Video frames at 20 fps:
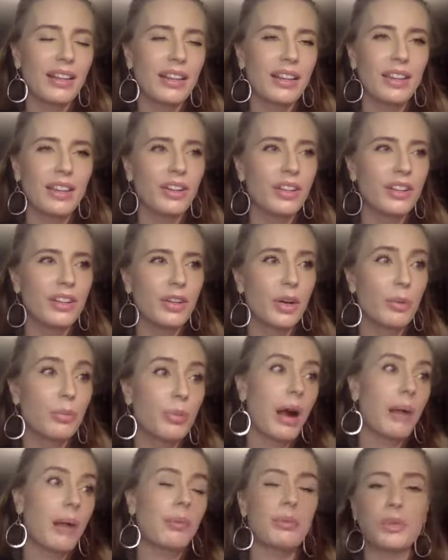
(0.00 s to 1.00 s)
there are
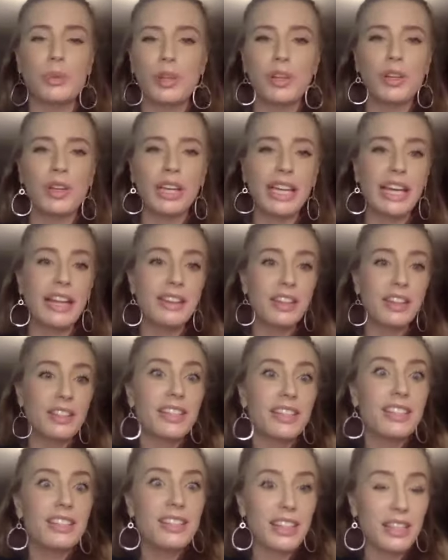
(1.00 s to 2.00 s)
problems with looking at the
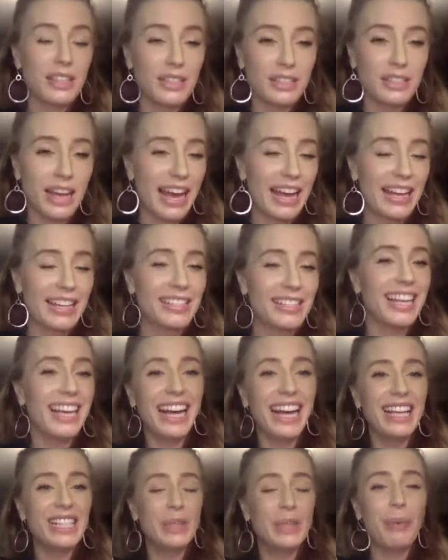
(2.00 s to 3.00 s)
60s as
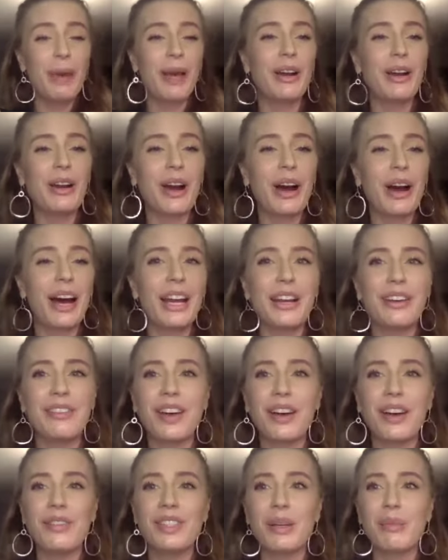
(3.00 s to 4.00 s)
a paragon
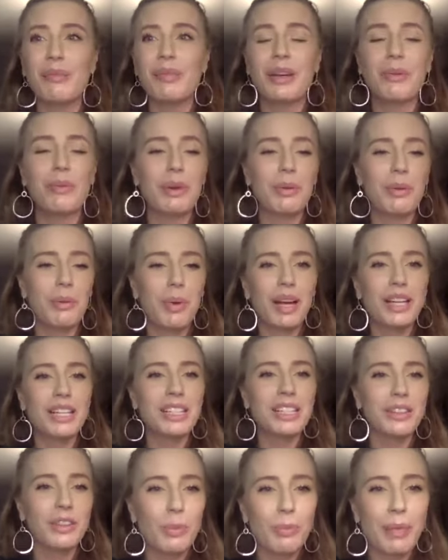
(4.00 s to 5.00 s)
of something we would want
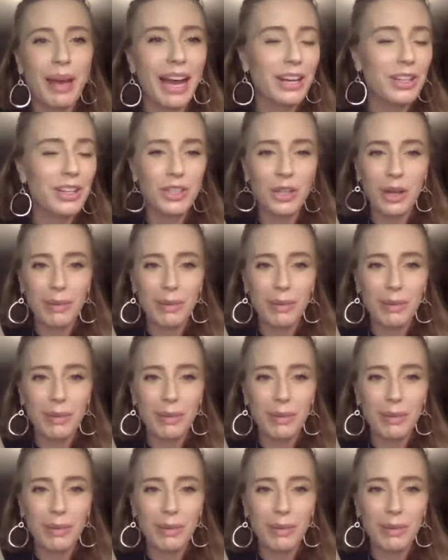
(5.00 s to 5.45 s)
to look back to.